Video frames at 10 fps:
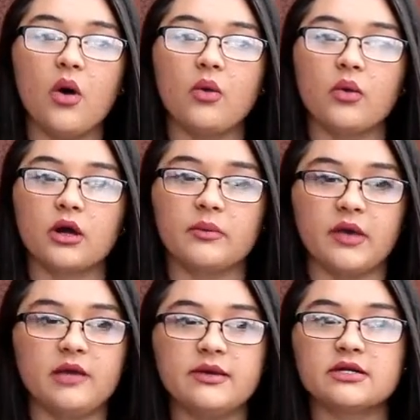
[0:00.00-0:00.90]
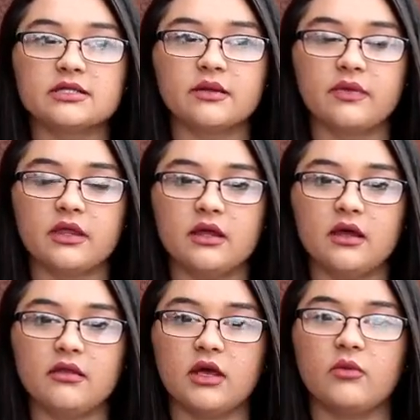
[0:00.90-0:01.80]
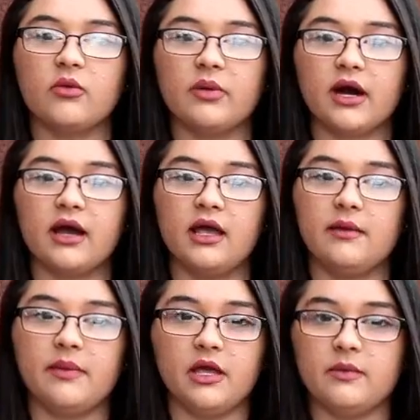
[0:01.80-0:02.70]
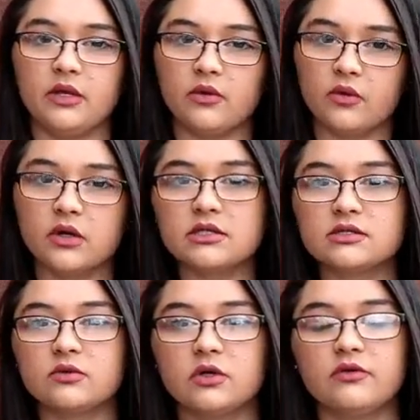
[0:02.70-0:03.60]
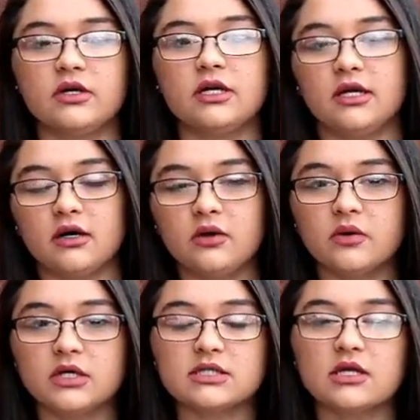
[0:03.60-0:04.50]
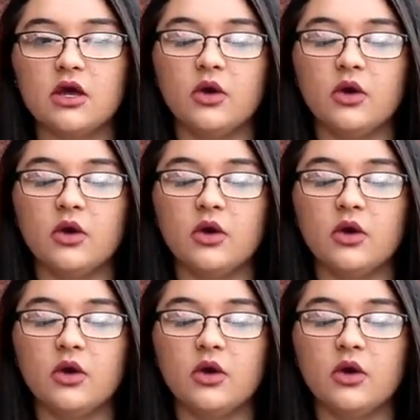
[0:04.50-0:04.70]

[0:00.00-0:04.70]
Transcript: or a baby or something, they will buy a baby horse or a very young horse,